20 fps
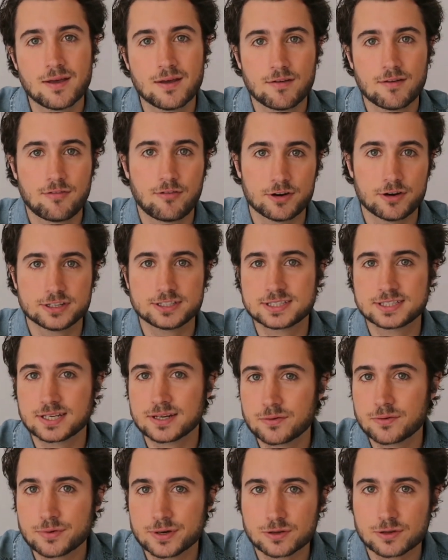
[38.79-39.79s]
First,
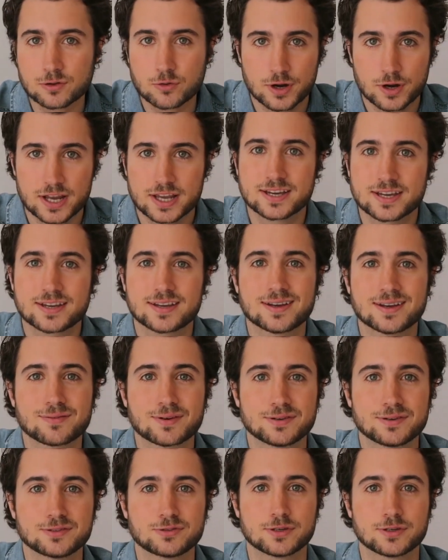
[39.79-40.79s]
real quick, I'm
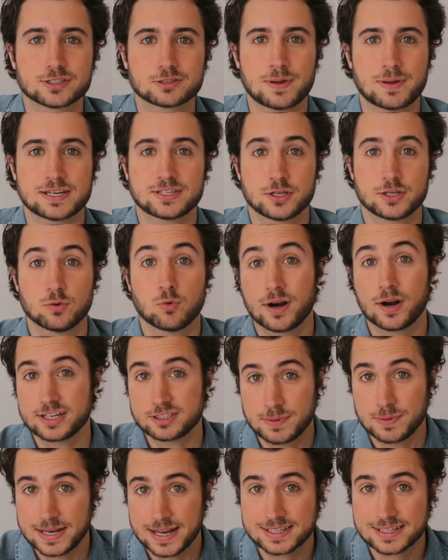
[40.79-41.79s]
going to explain to you what is
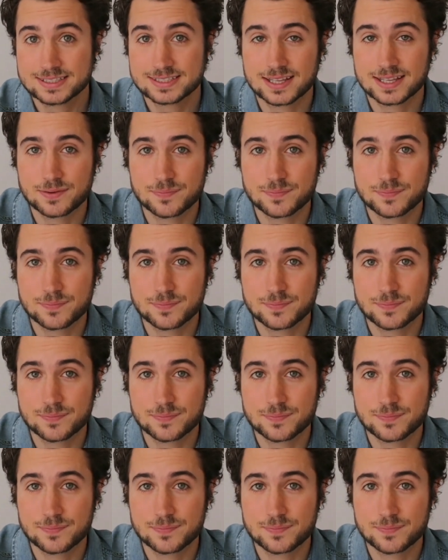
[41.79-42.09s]
BNEXT.